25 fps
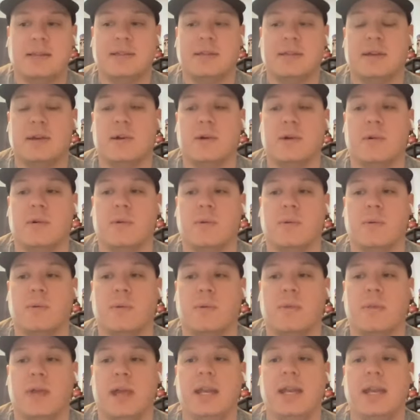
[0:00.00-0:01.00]
So
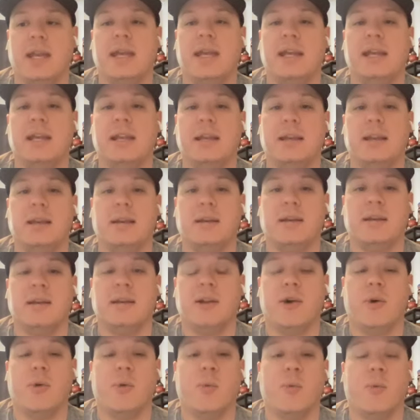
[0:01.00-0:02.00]
they need,
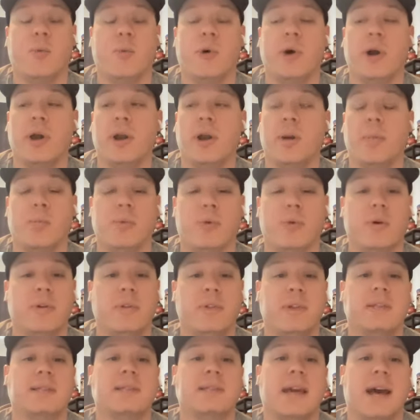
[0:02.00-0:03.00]
1 or more of
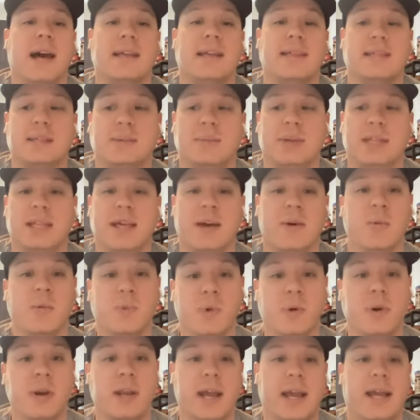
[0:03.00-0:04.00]
these guys to be that
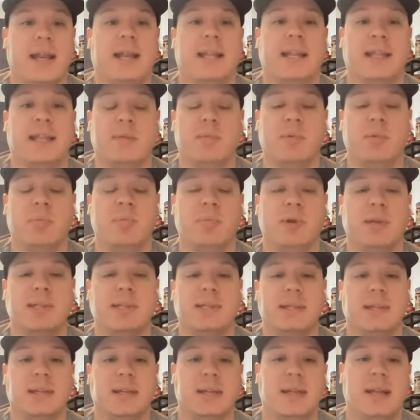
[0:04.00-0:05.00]
war daddy they've been
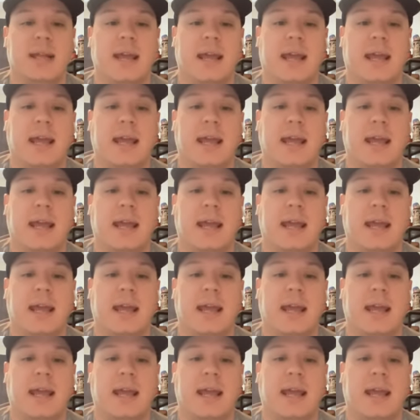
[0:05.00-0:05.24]
missing.